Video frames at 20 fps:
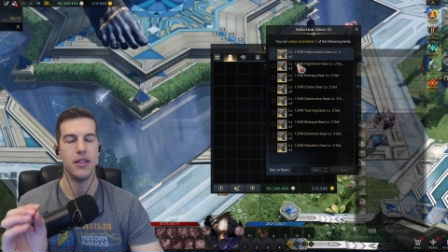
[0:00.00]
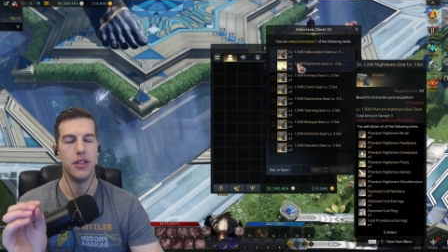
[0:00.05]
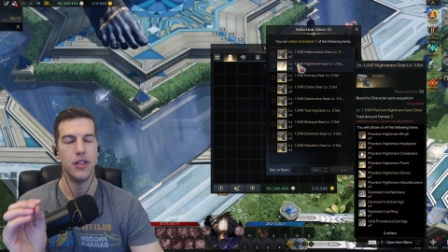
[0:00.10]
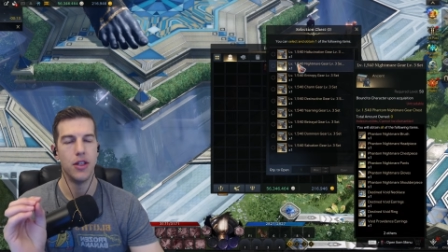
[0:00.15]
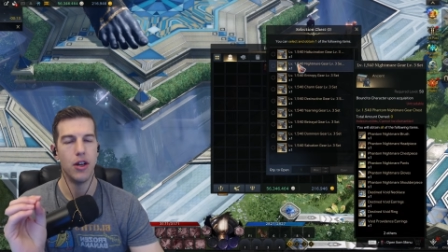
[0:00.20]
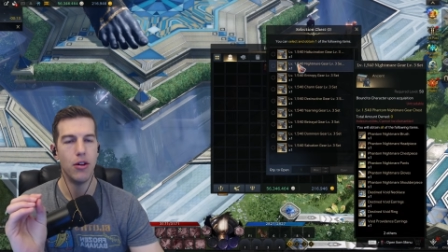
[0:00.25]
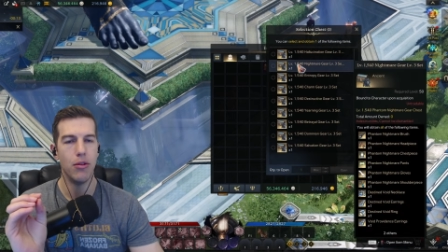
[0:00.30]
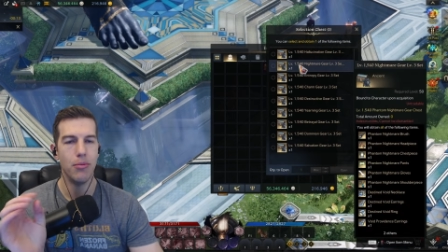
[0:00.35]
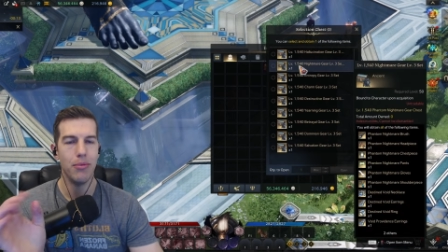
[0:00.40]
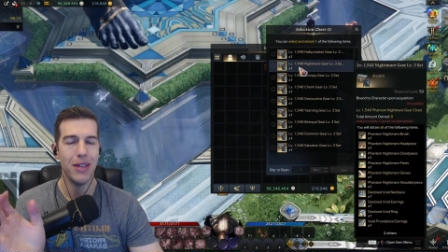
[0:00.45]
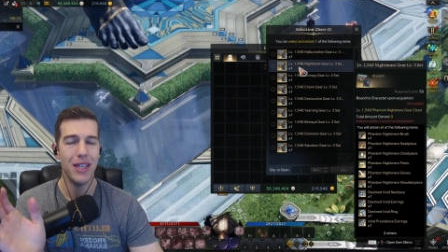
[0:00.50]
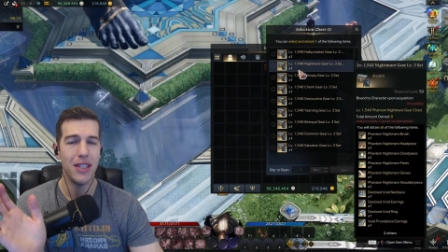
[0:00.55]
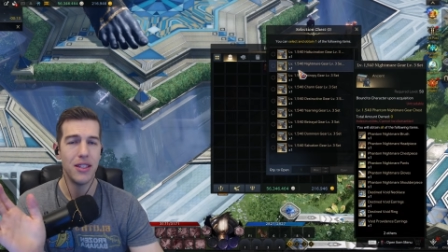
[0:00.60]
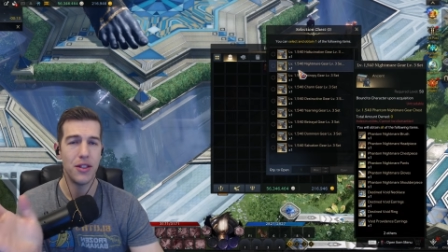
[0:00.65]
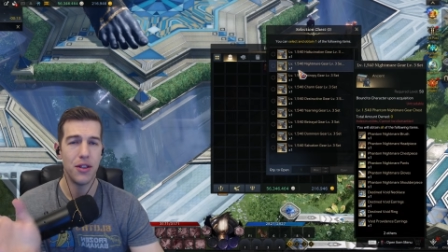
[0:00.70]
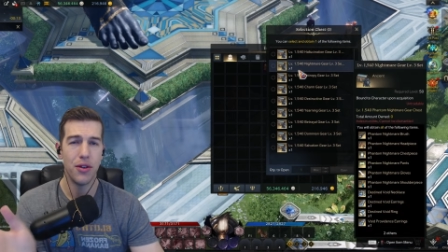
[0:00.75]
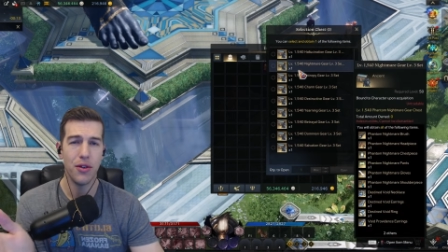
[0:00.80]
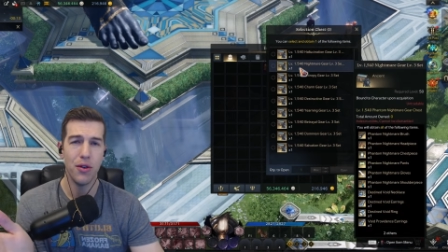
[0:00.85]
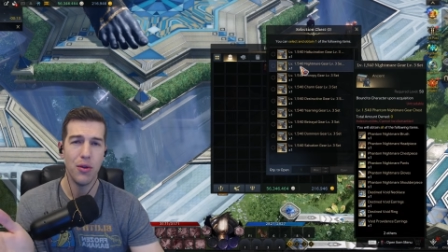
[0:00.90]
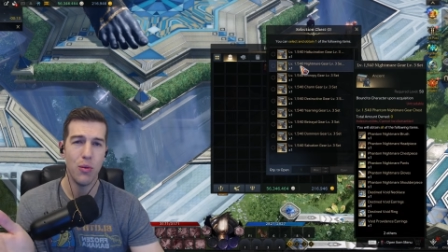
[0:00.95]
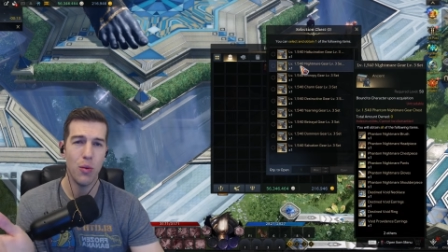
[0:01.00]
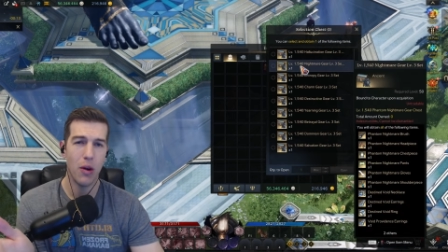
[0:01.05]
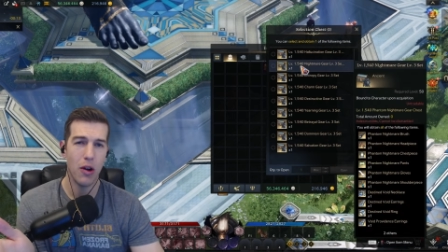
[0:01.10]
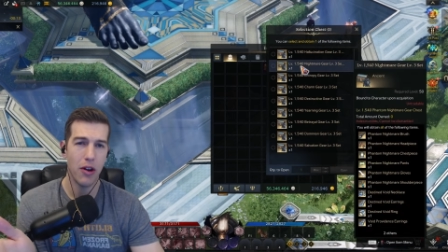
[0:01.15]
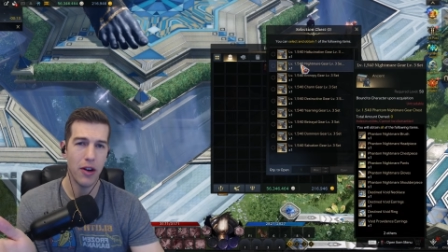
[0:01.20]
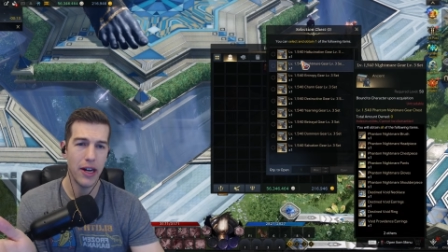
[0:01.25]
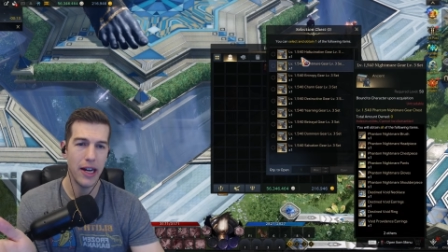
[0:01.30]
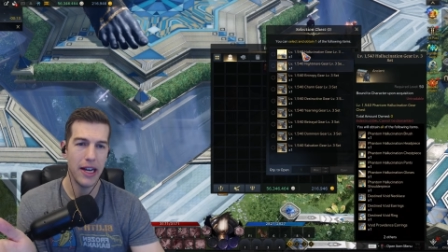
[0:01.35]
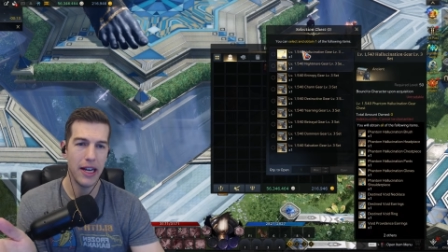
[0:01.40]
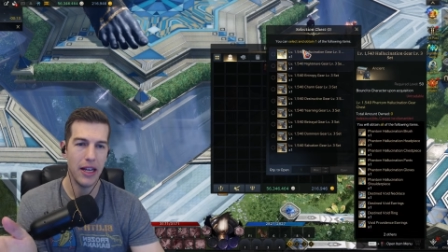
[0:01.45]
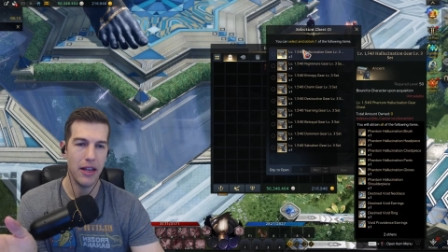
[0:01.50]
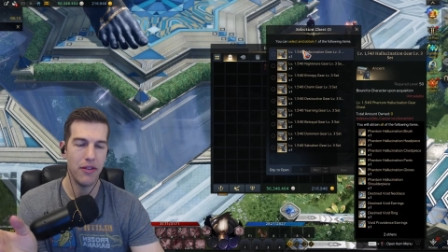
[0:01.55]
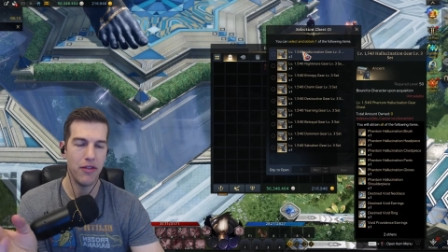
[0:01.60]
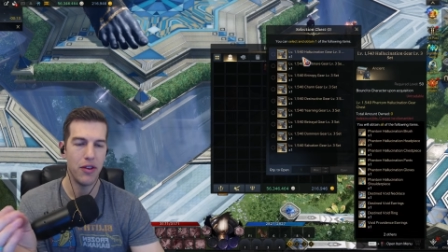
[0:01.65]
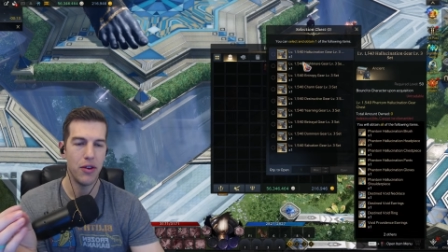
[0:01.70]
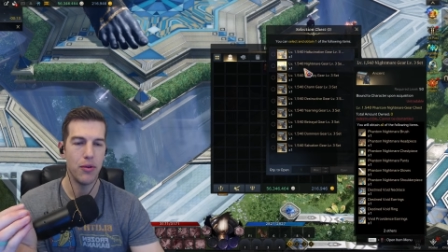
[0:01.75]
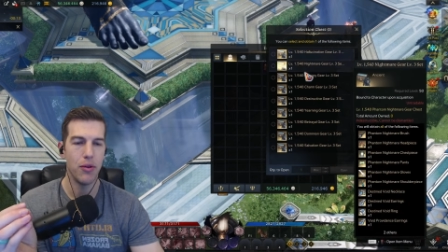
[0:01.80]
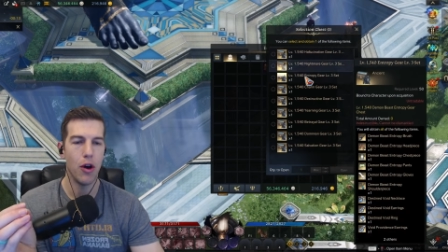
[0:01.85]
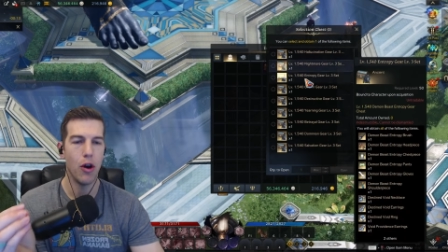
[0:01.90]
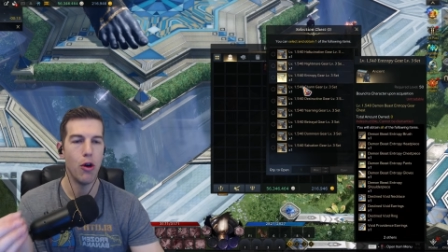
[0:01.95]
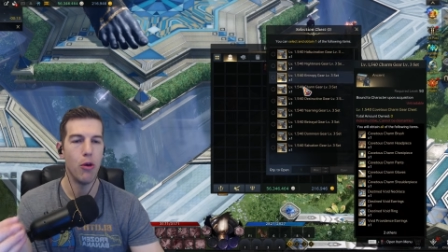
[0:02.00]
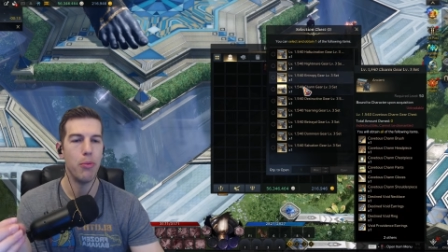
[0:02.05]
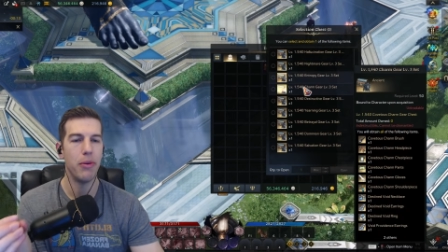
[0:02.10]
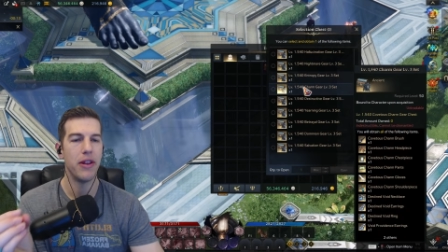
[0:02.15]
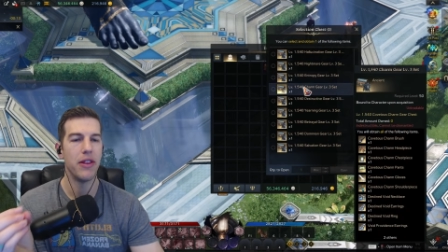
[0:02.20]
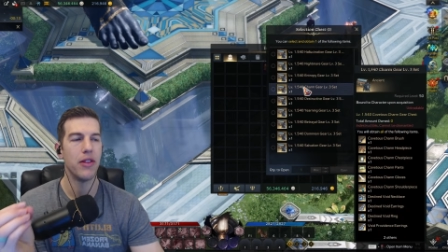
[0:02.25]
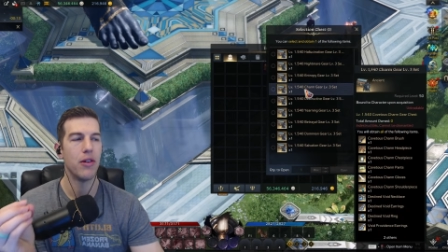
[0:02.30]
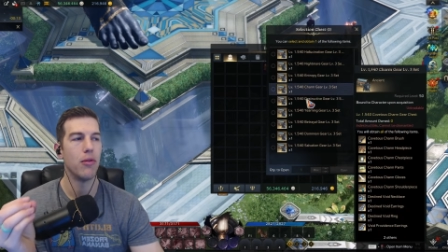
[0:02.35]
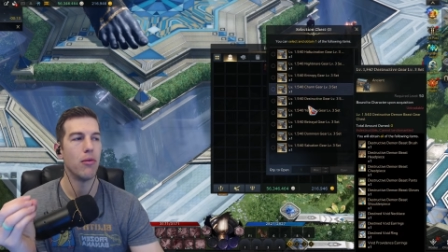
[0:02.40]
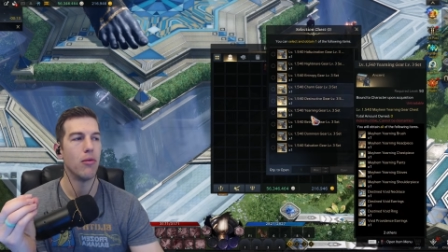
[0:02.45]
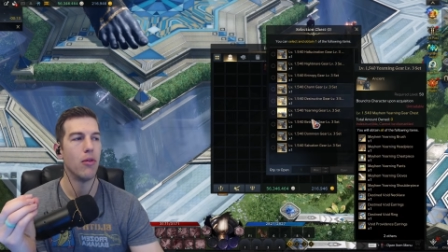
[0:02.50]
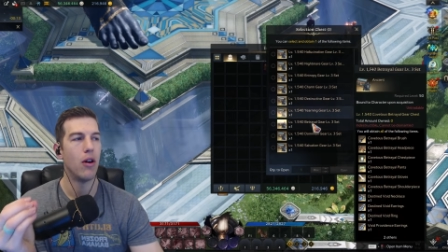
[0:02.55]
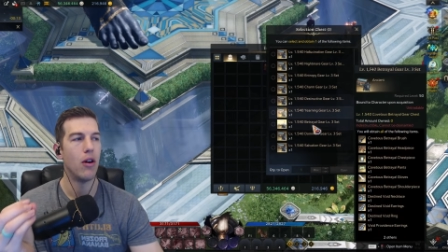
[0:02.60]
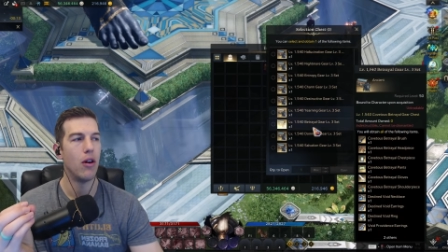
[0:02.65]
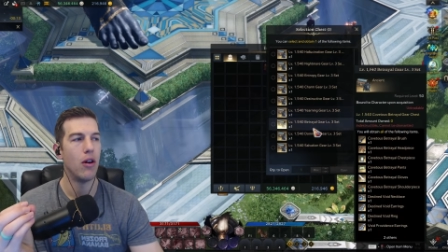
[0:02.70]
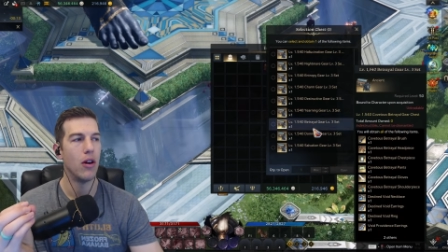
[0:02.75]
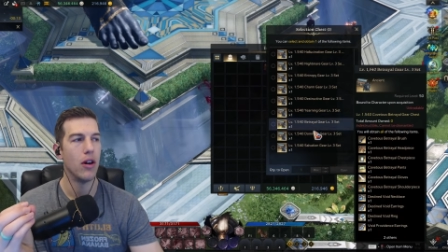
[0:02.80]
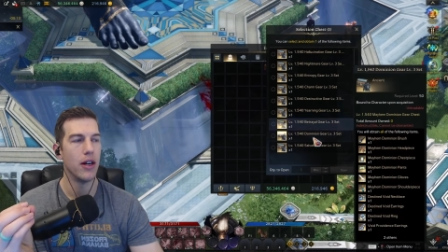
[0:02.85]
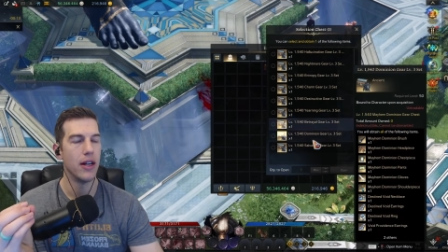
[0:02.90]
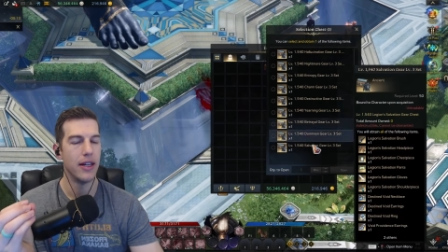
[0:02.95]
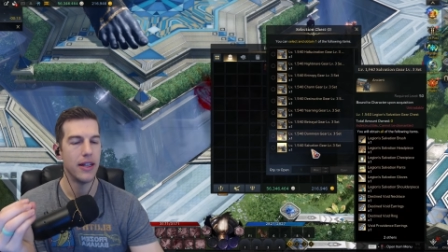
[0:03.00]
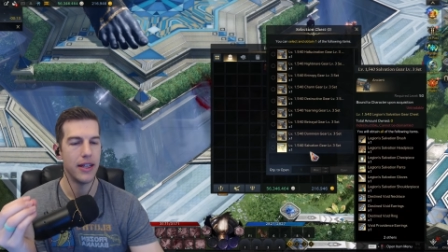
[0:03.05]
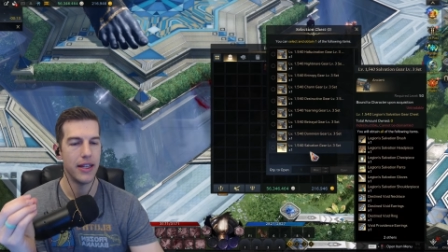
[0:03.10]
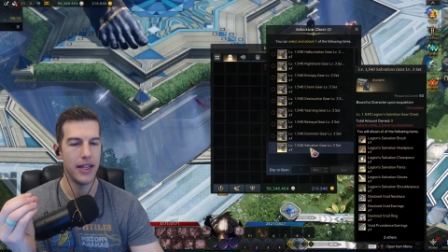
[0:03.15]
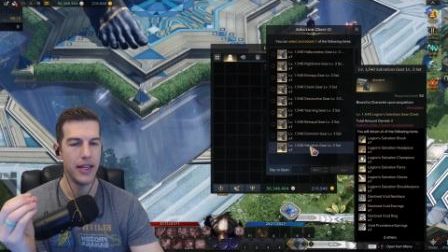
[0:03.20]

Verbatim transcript: don't be too worried if you open the wrong